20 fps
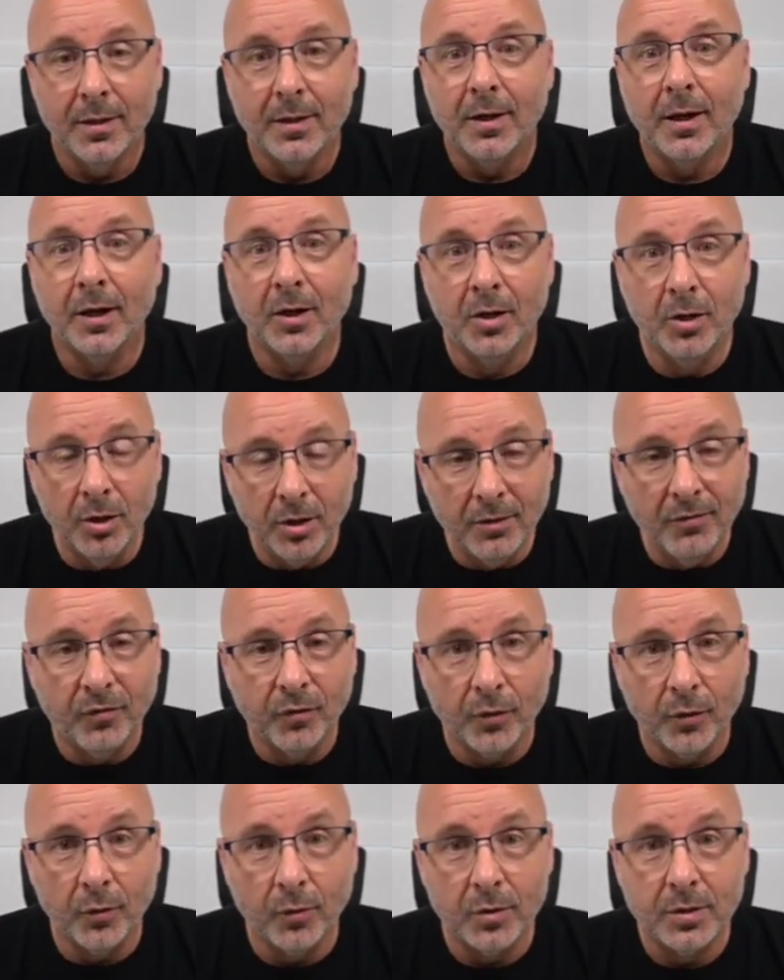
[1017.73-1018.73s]
a good
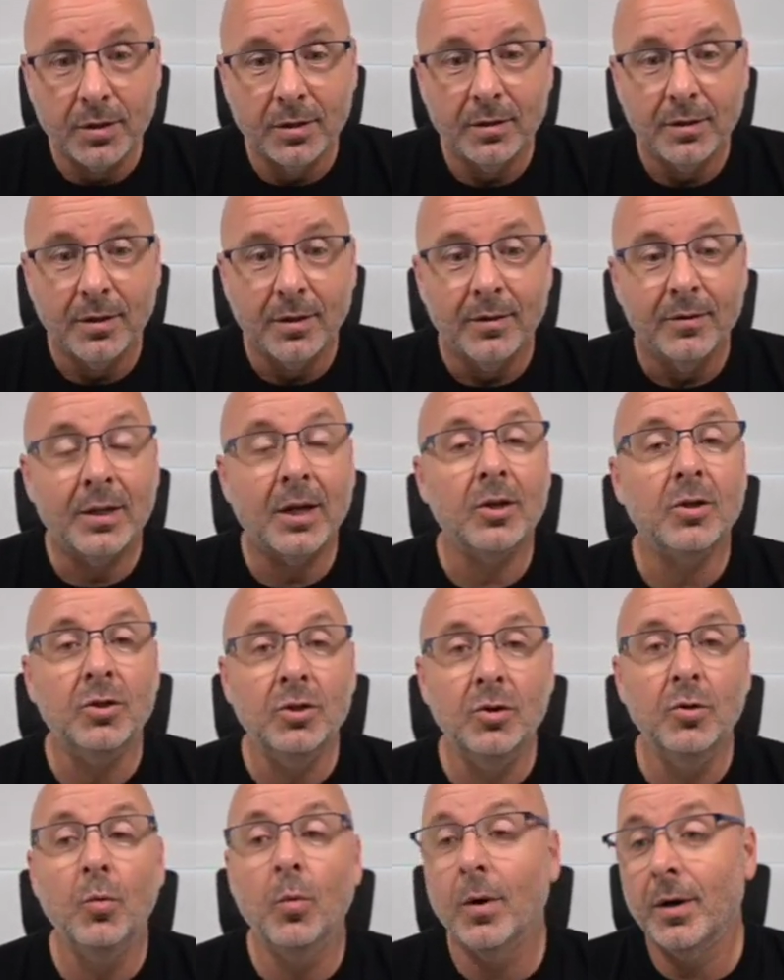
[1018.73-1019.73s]
fruit that
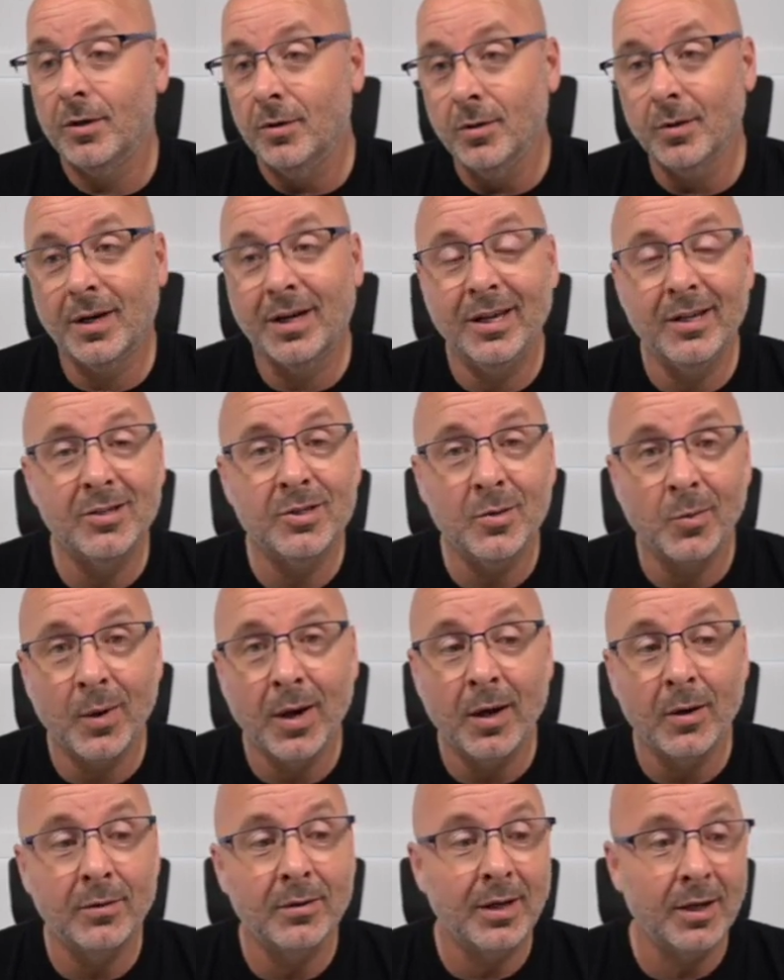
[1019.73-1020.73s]
you want your kids
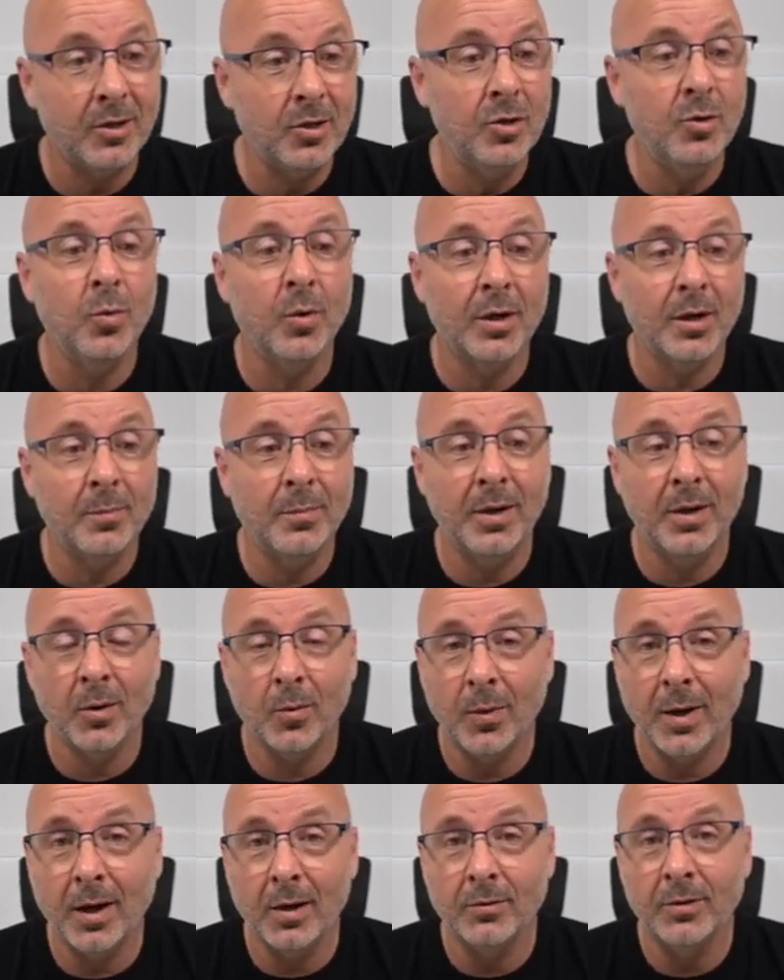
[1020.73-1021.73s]
around, that you want to be
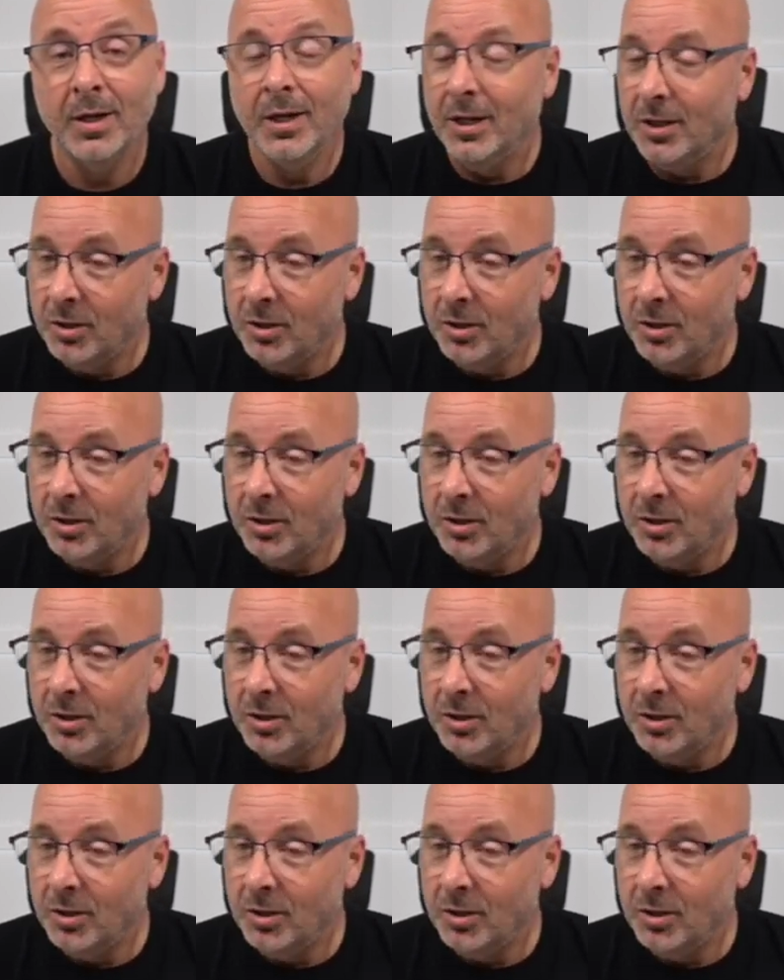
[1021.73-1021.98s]
around.